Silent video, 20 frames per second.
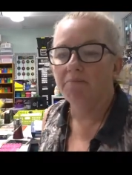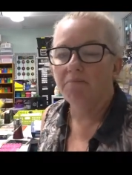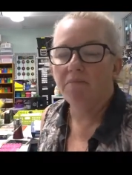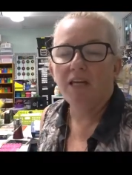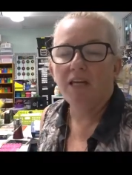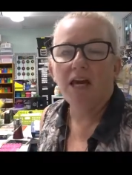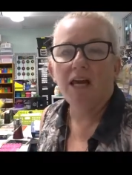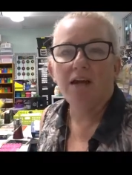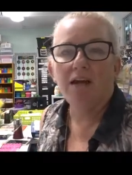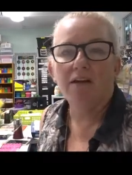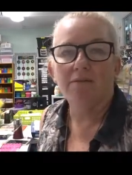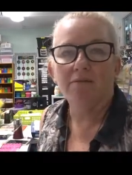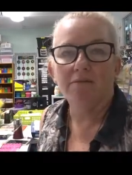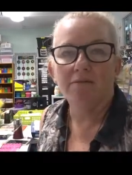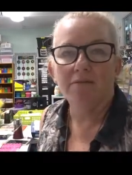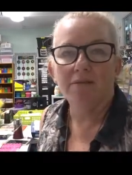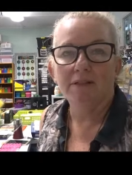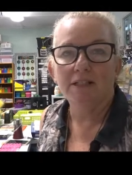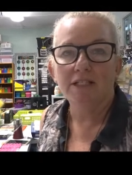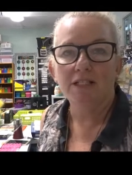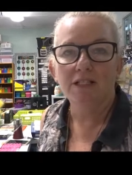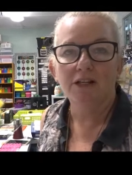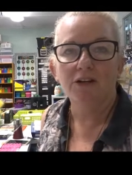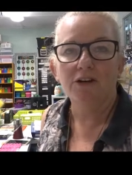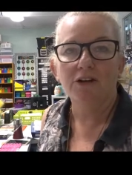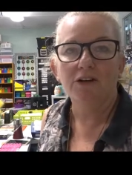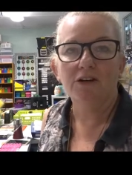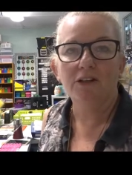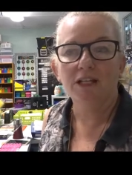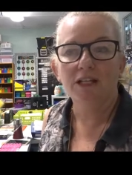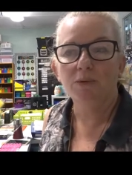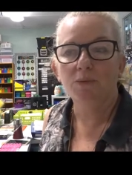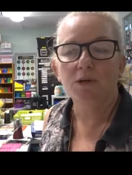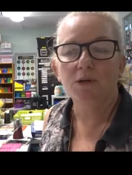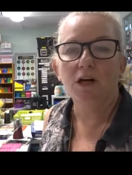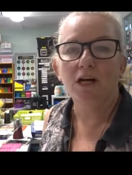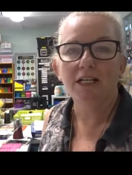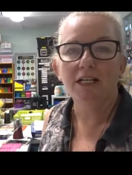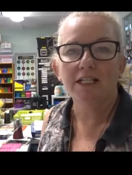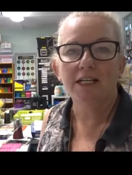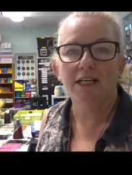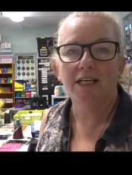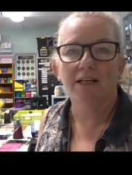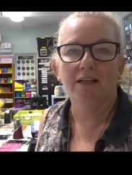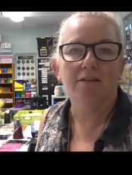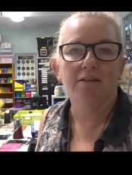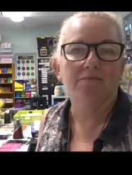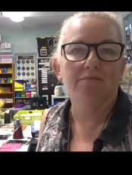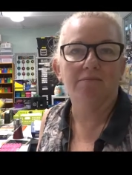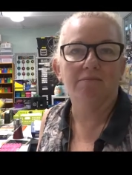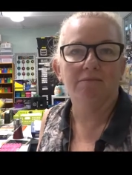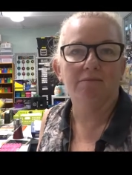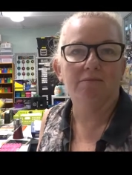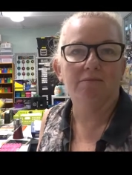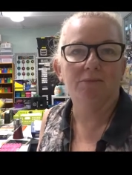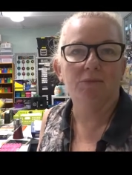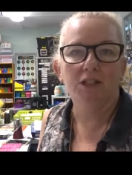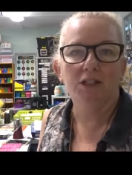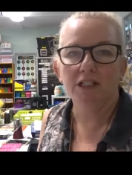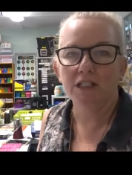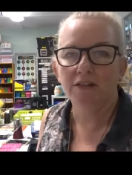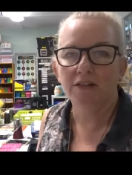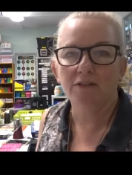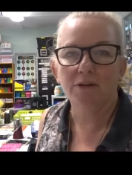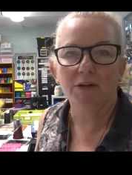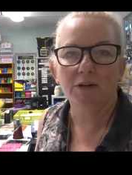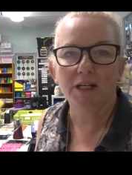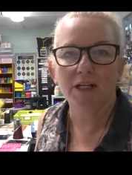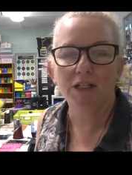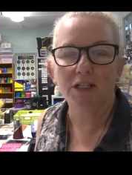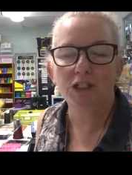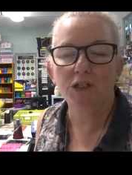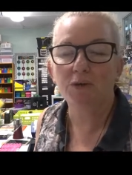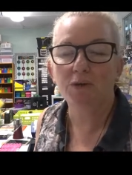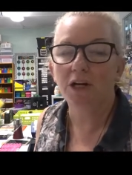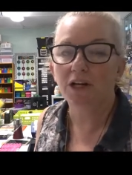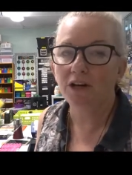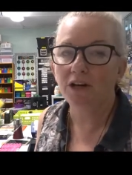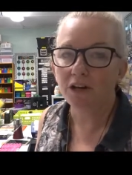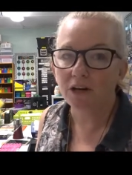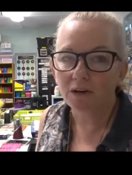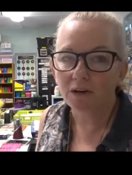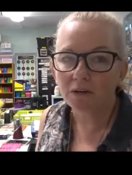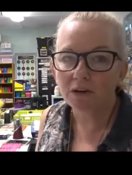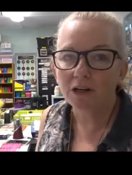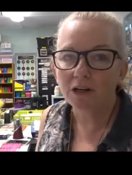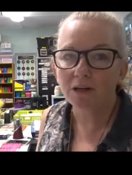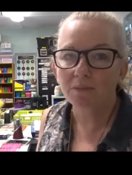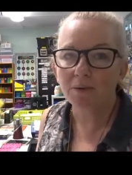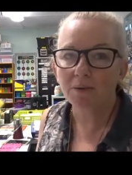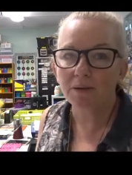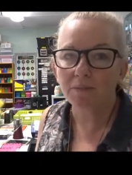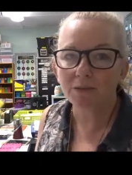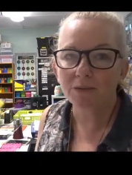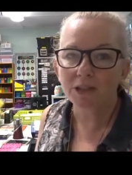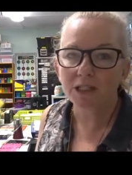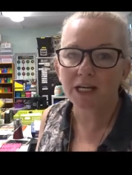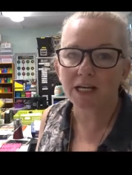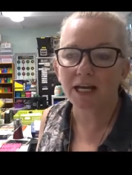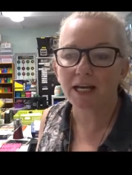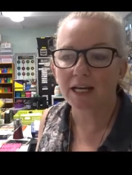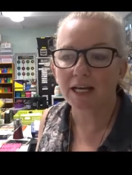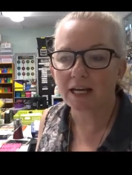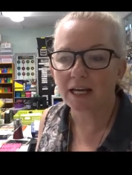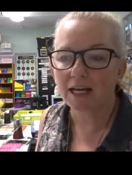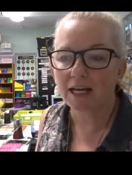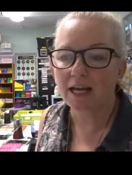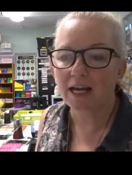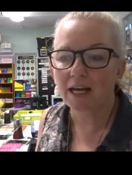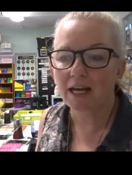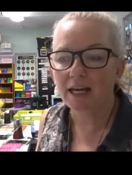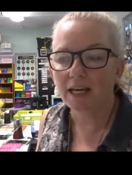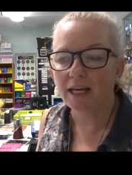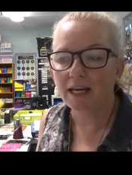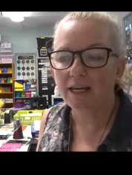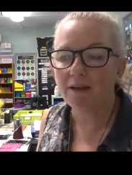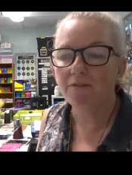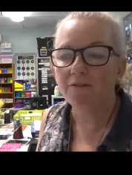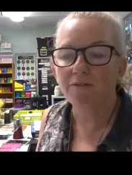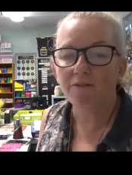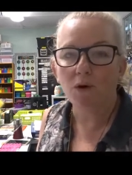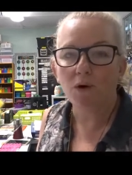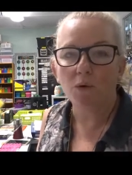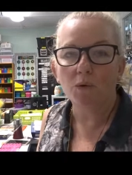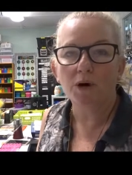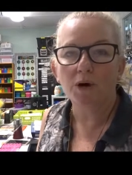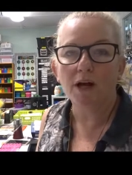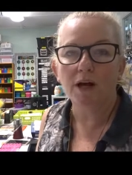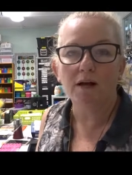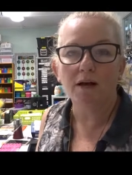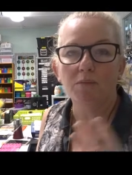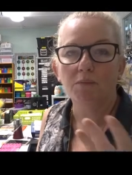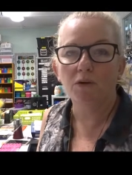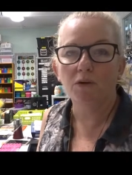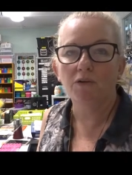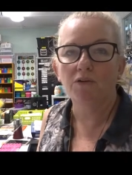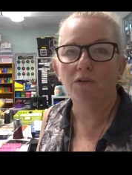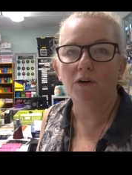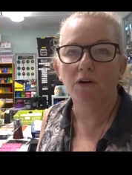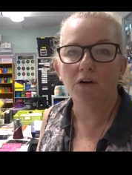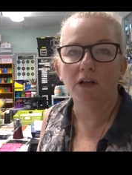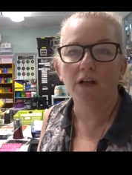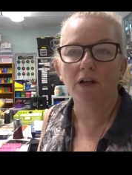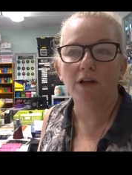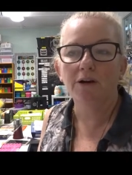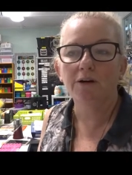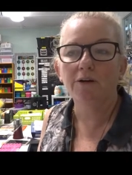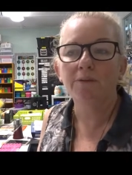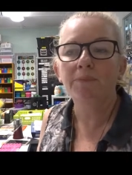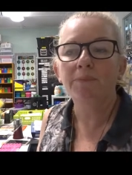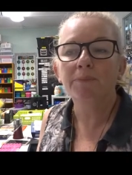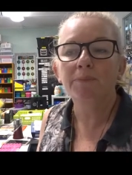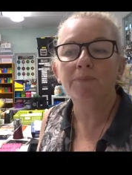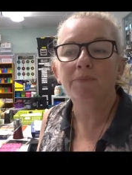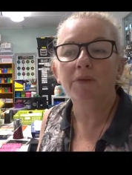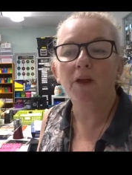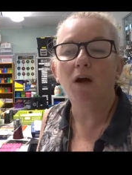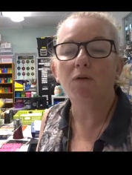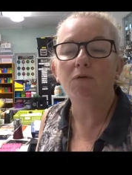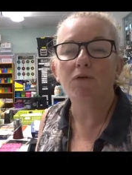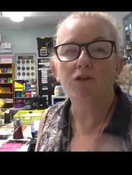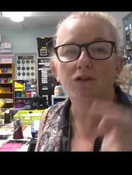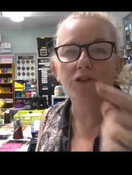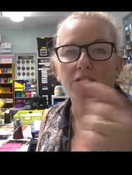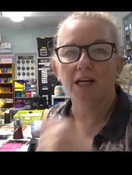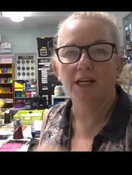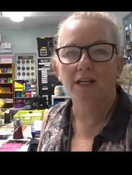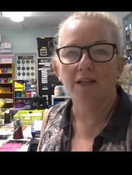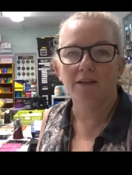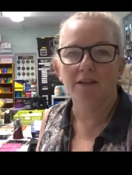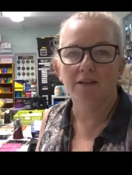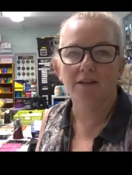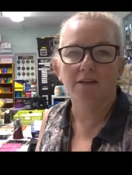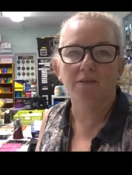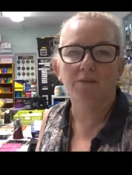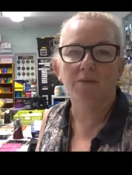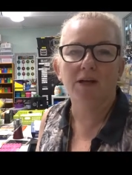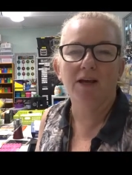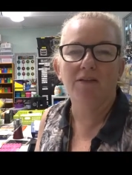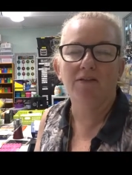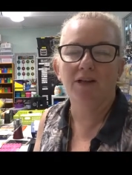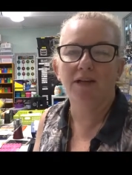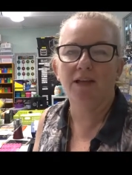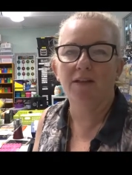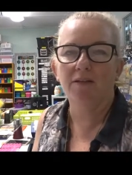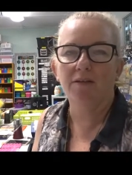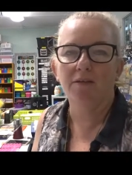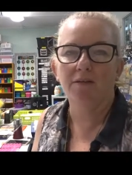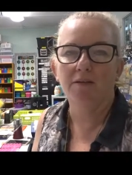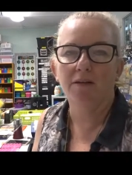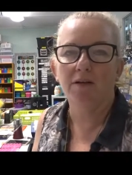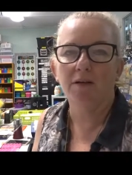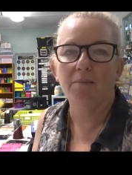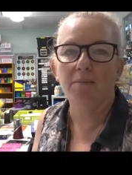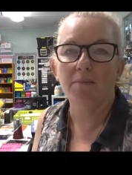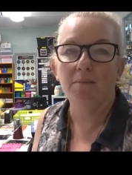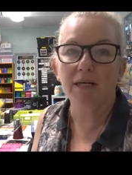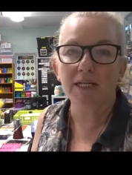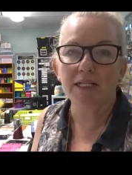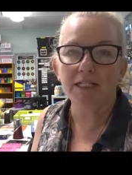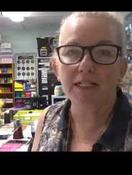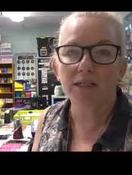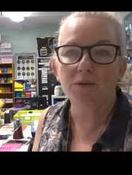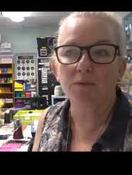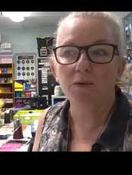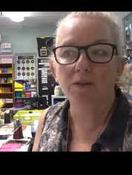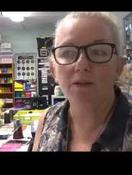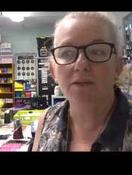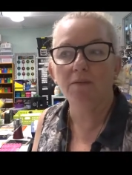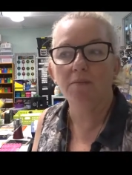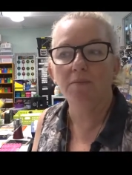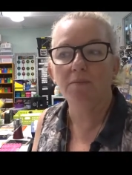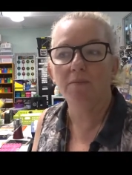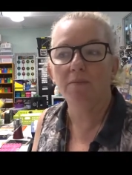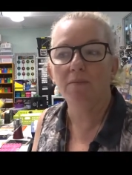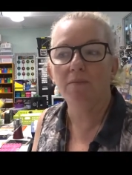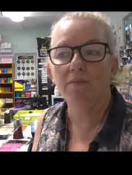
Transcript: Yeah, so that's what I take. What does everyone else do? I know a lot of people take a folder, a portfolio. I will do that we have another meeting with them